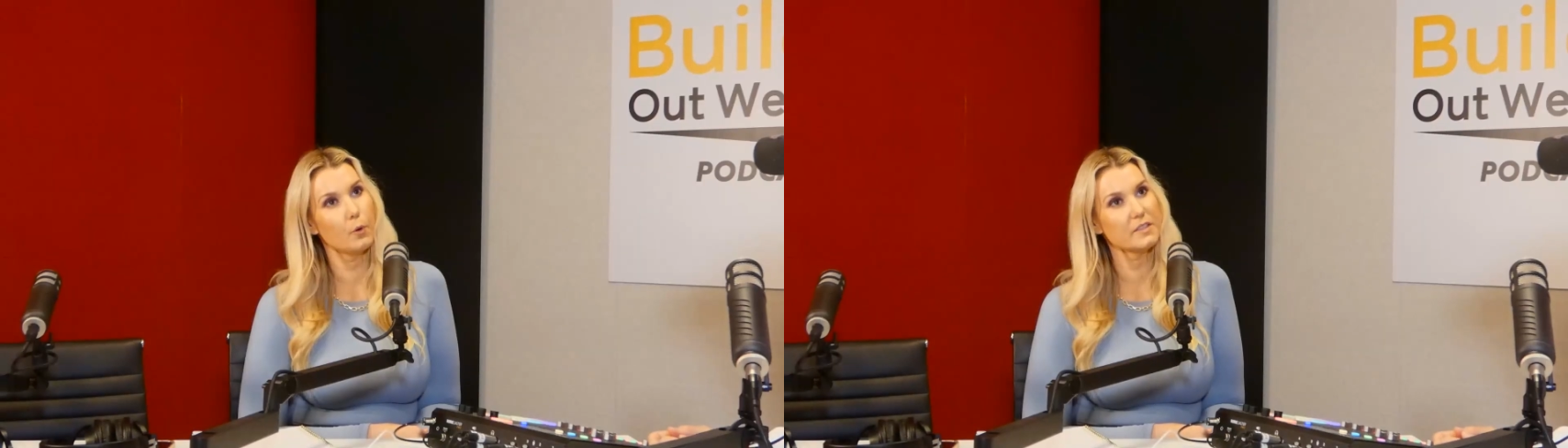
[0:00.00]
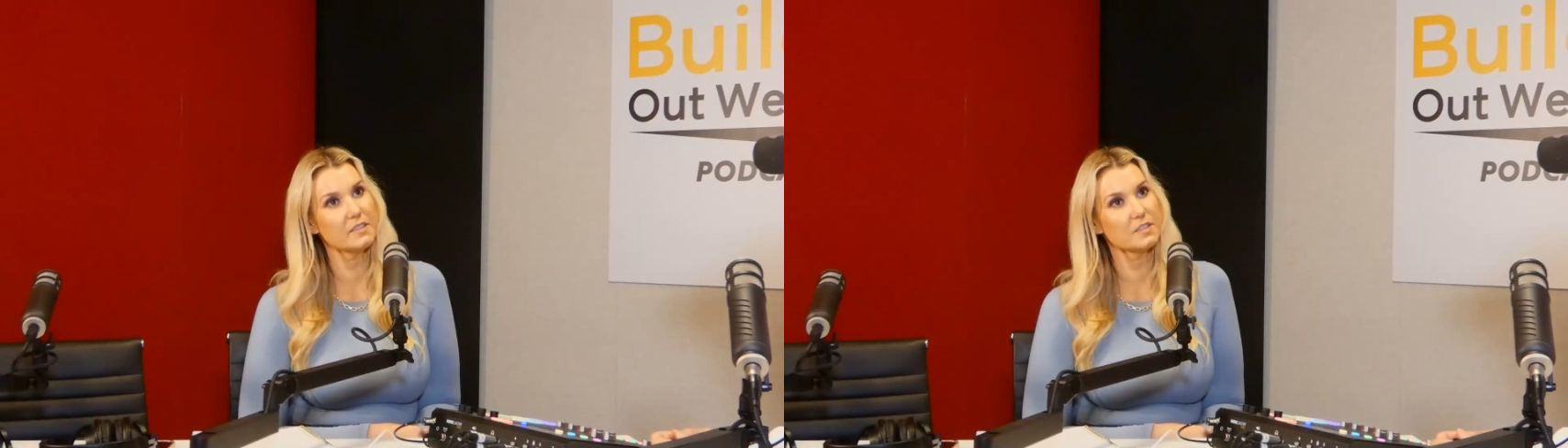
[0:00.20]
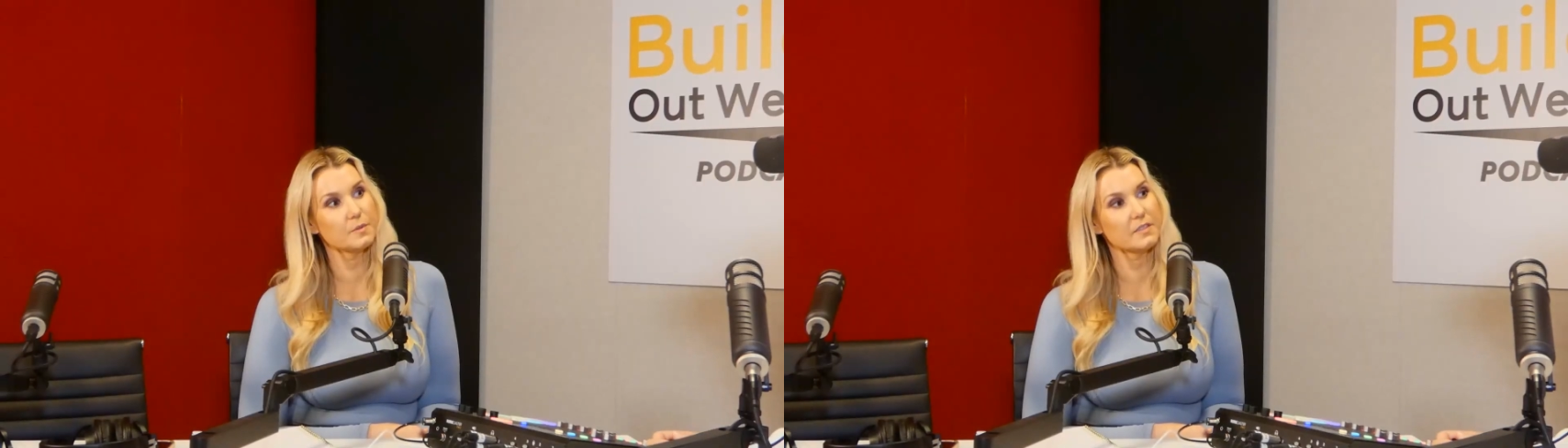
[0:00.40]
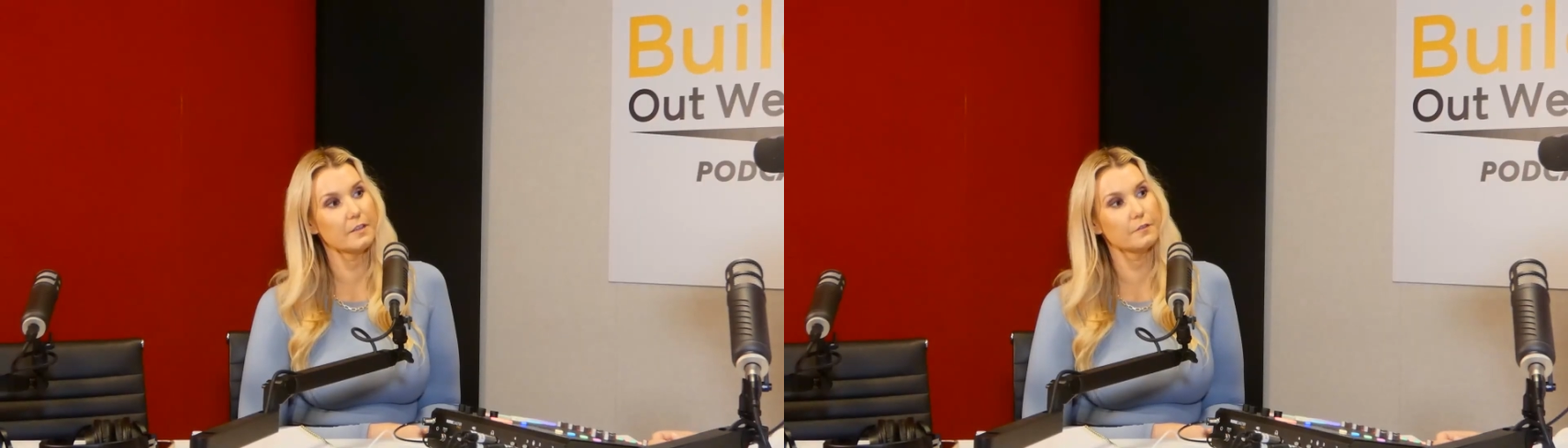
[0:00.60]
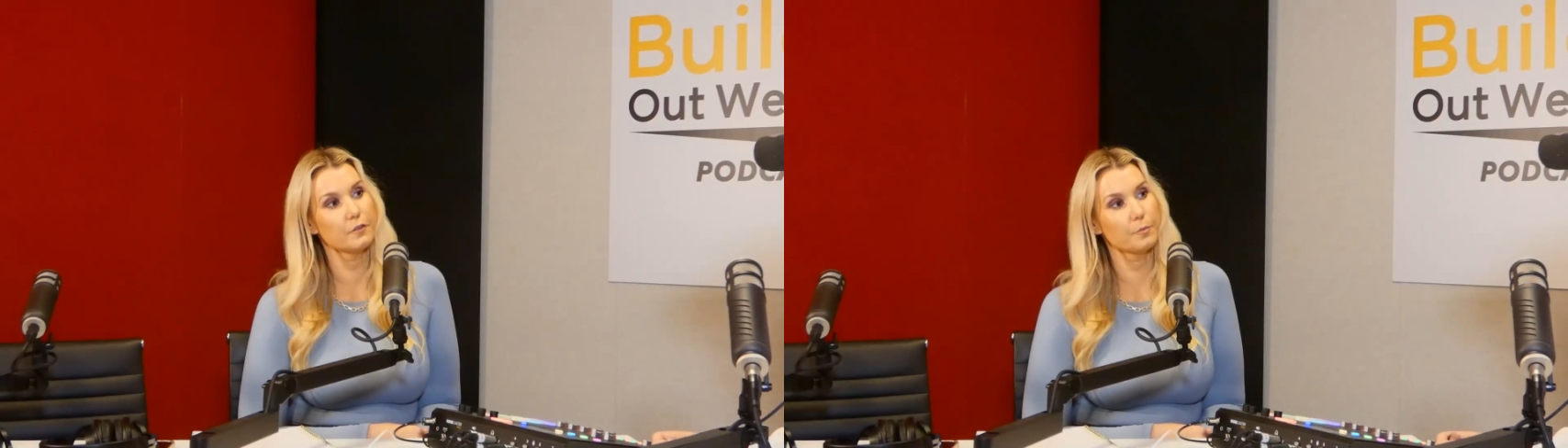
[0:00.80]

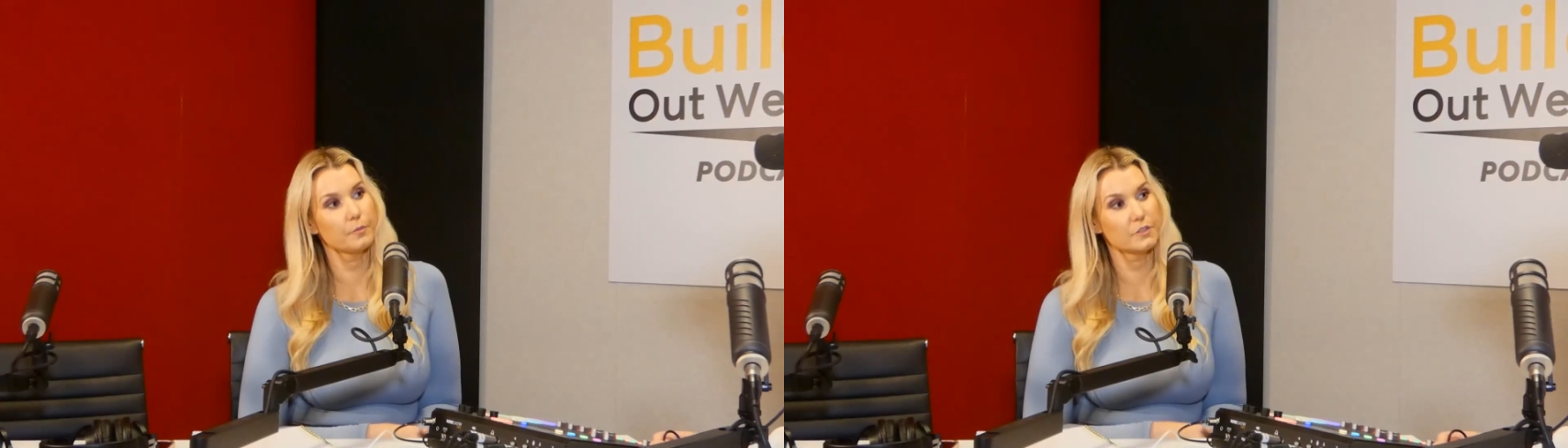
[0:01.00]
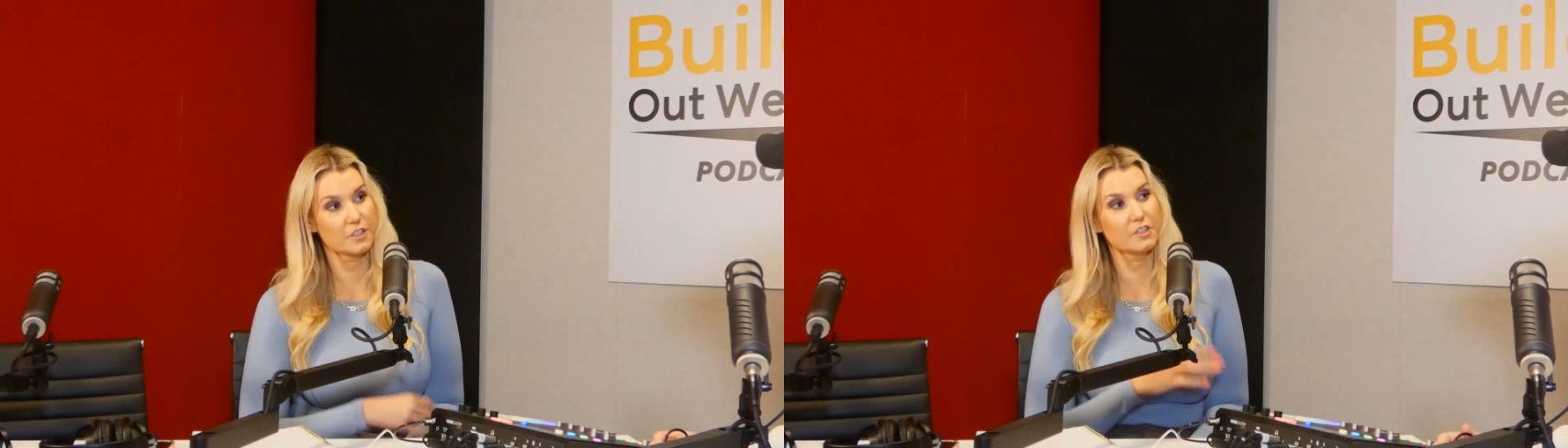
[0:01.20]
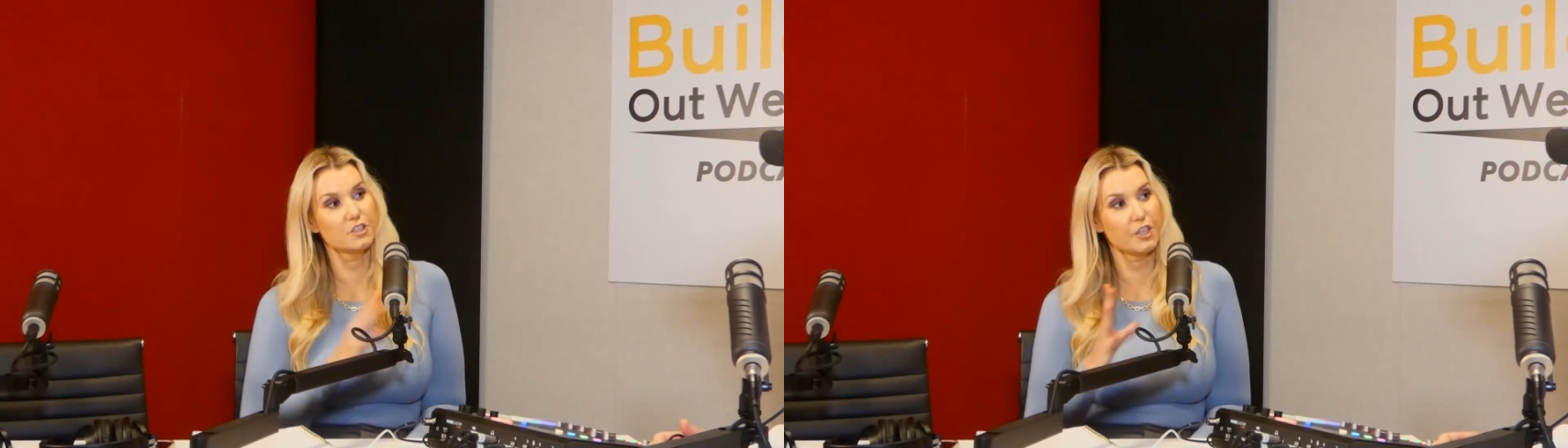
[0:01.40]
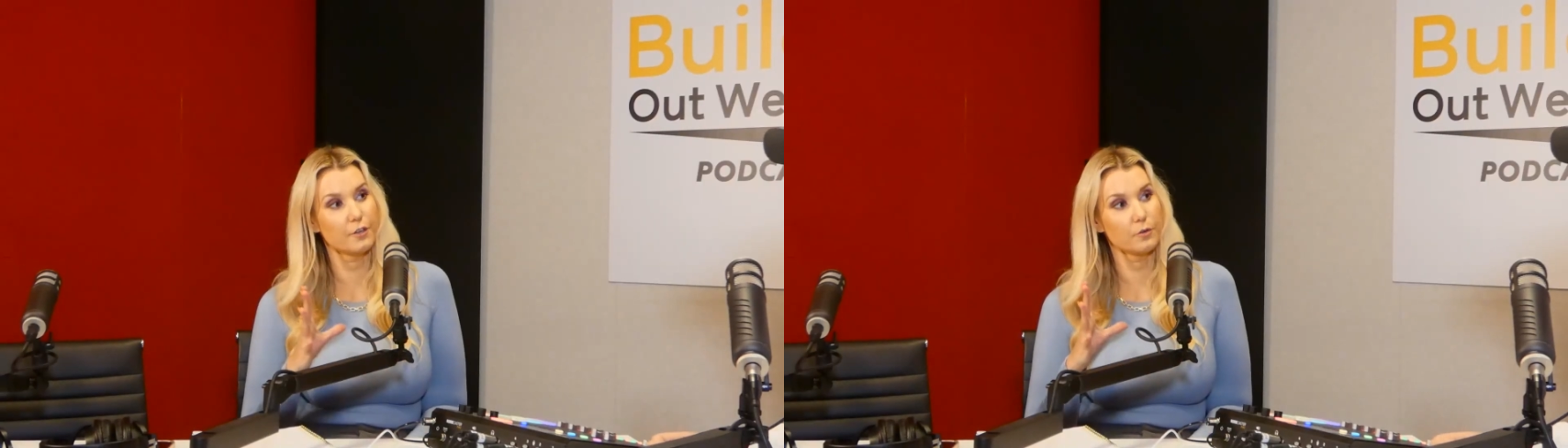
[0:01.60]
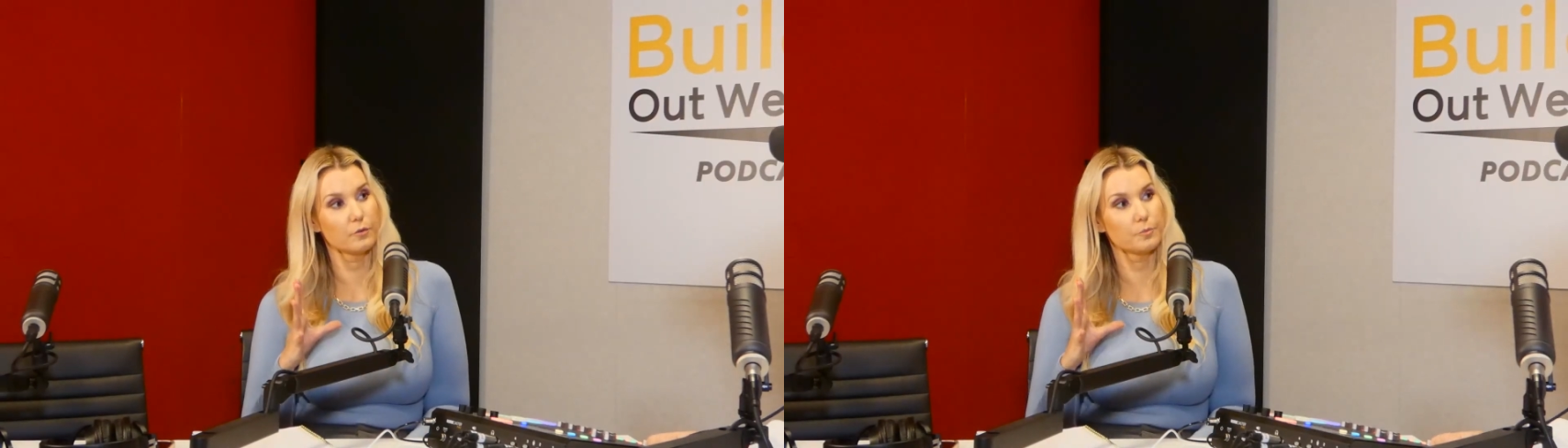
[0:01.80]
0.6% for just the
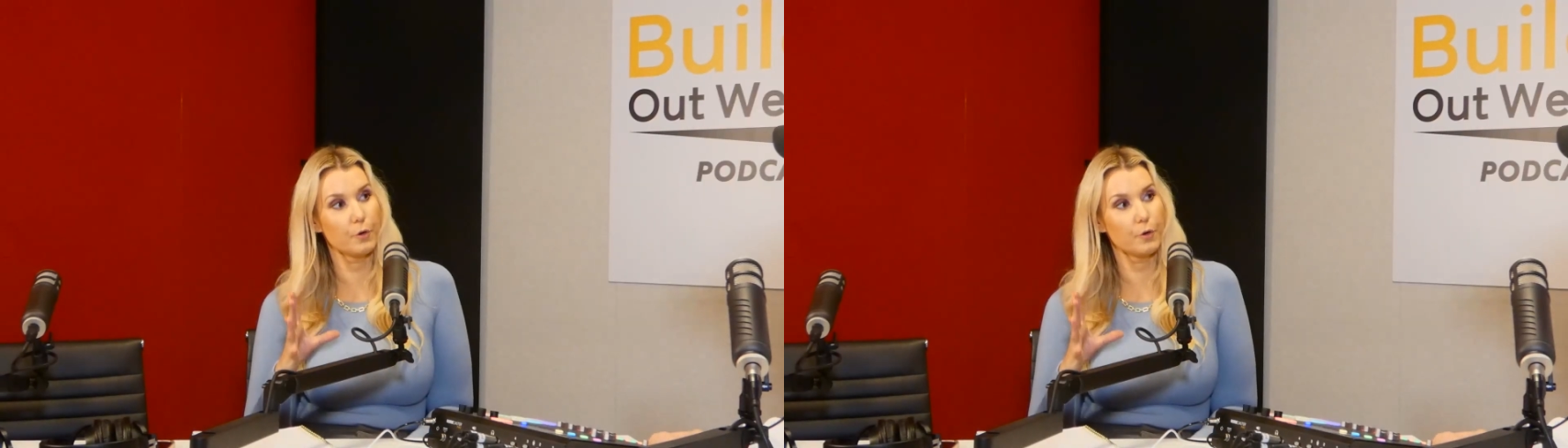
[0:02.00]
general